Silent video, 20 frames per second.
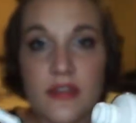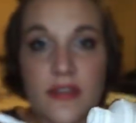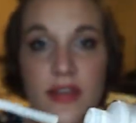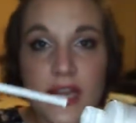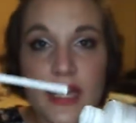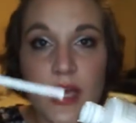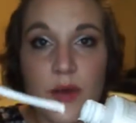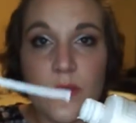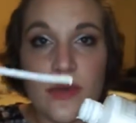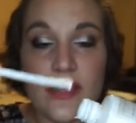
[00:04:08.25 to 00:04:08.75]

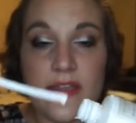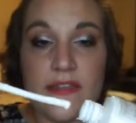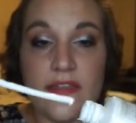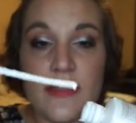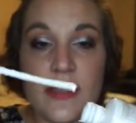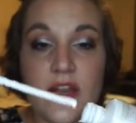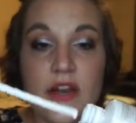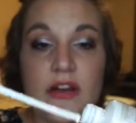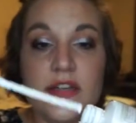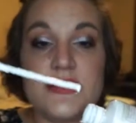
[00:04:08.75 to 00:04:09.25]
Like, I went in
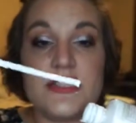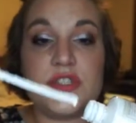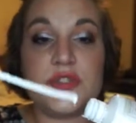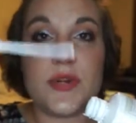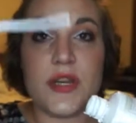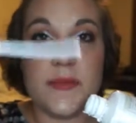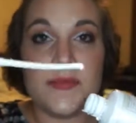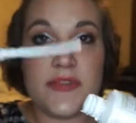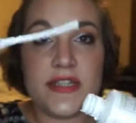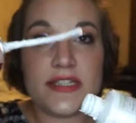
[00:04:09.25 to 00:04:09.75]
there and
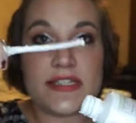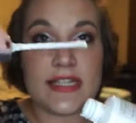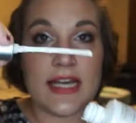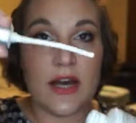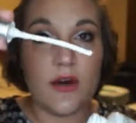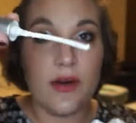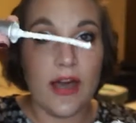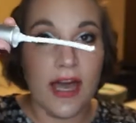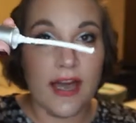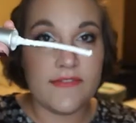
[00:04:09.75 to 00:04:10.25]
scraped this
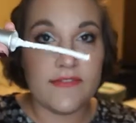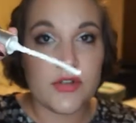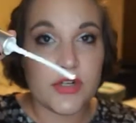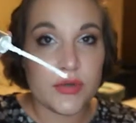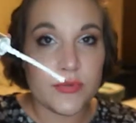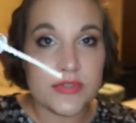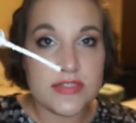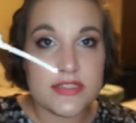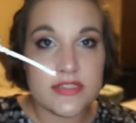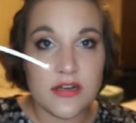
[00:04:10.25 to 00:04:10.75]
out after
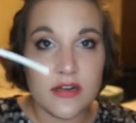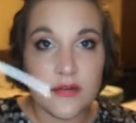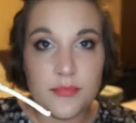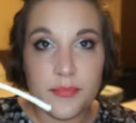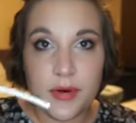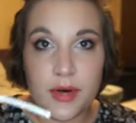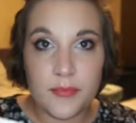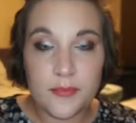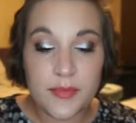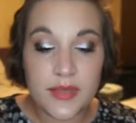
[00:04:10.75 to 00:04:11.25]
it was done
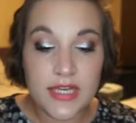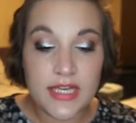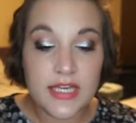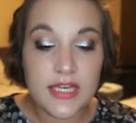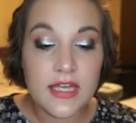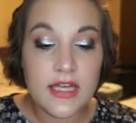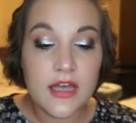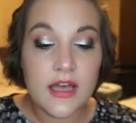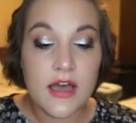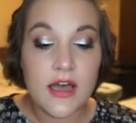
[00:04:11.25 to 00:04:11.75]

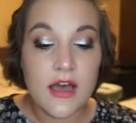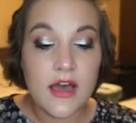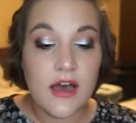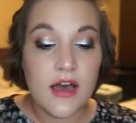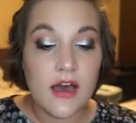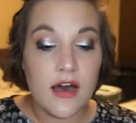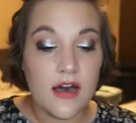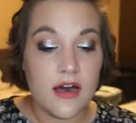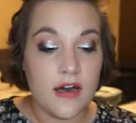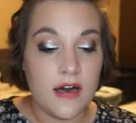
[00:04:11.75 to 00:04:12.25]
pumping.
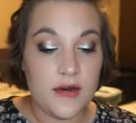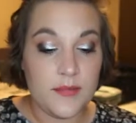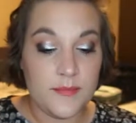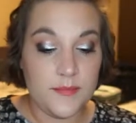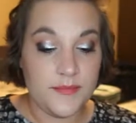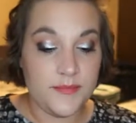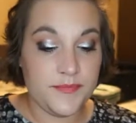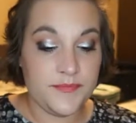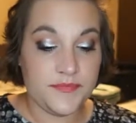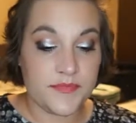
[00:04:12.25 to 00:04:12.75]

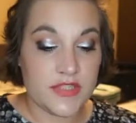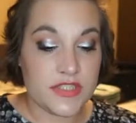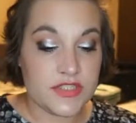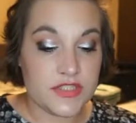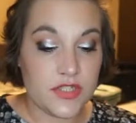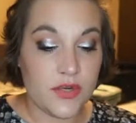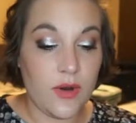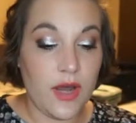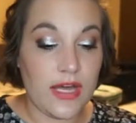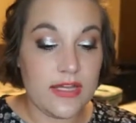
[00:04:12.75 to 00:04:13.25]

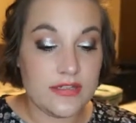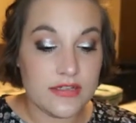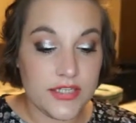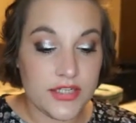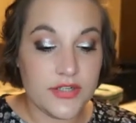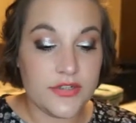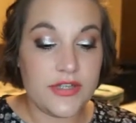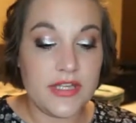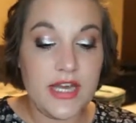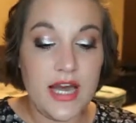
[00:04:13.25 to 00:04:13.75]
So I
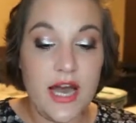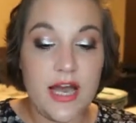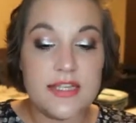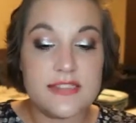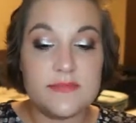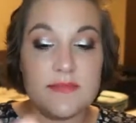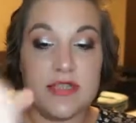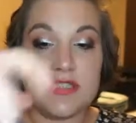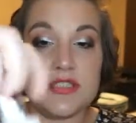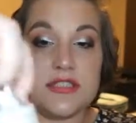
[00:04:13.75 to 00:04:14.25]
literally got
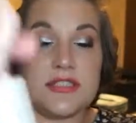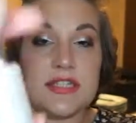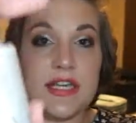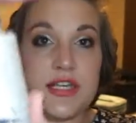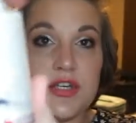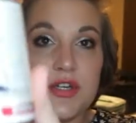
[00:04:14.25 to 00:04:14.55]
as much as I